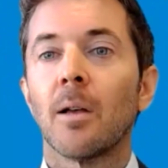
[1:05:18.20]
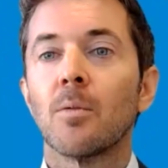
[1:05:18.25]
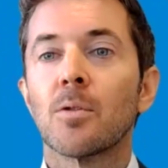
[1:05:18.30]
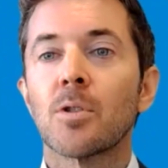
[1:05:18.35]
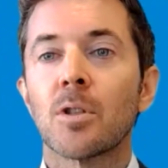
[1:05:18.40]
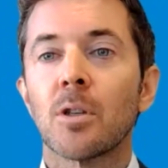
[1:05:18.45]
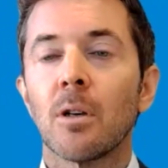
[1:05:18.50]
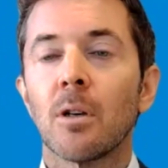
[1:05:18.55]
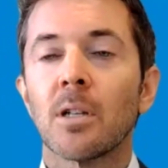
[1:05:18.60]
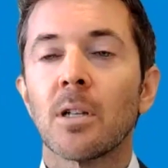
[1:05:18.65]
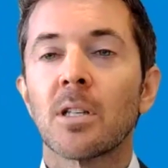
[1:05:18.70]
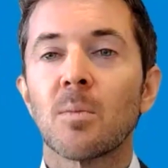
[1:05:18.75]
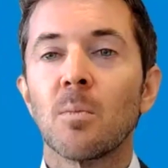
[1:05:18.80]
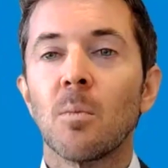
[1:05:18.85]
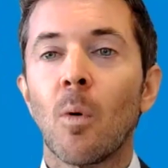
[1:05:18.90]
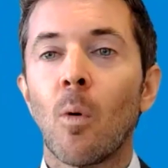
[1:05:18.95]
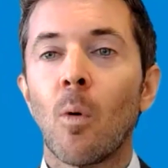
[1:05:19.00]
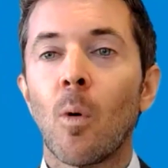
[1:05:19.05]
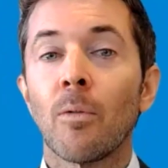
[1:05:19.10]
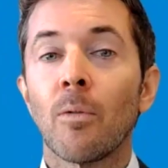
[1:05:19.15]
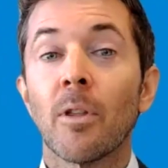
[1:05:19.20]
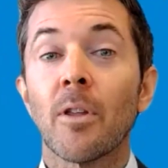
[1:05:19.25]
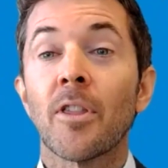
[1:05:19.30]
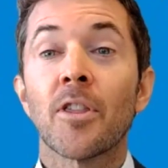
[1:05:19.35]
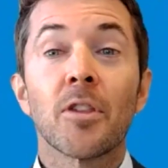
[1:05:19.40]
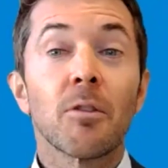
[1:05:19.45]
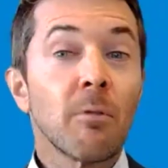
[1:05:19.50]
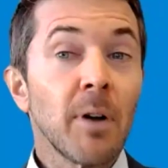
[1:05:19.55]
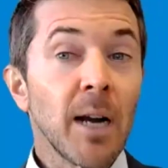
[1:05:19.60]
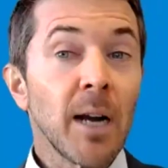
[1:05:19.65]
So it's more the
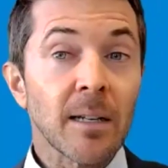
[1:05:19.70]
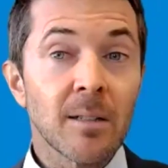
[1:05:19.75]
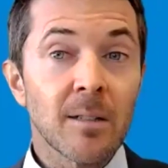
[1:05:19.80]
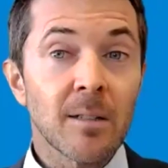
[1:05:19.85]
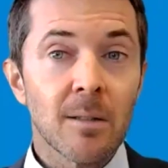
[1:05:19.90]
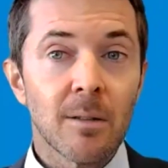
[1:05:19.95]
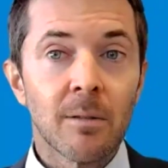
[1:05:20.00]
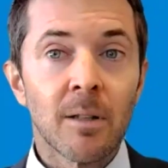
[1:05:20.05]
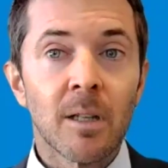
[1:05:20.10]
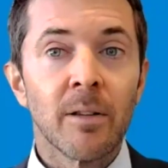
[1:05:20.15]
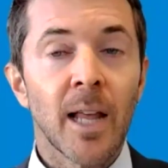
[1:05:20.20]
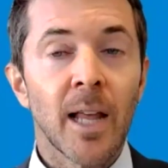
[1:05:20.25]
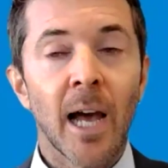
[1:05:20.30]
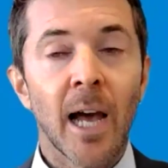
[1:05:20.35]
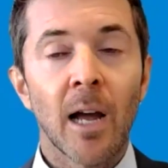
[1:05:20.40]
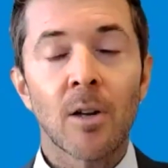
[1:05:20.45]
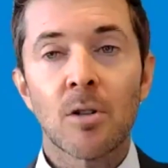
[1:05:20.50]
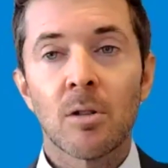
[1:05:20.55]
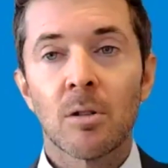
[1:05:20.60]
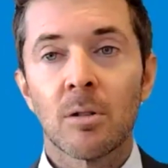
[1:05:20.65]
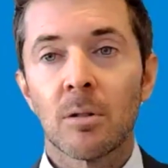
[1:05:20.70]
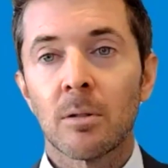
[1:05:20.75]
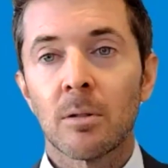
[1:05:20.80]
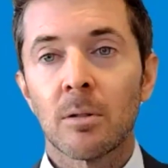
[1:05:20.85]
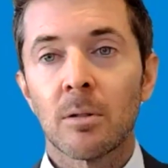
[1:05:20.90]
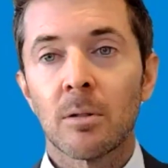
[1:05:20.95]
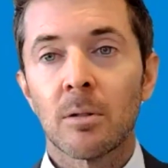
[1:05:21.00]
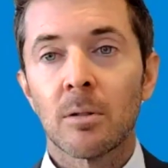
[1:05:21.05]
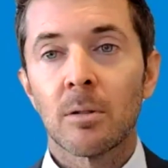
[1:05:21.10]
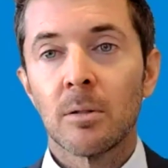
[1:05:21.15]
threat than the
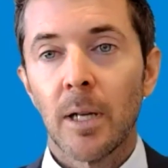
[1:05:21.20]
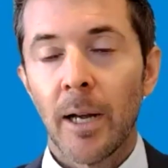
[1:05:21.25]
actual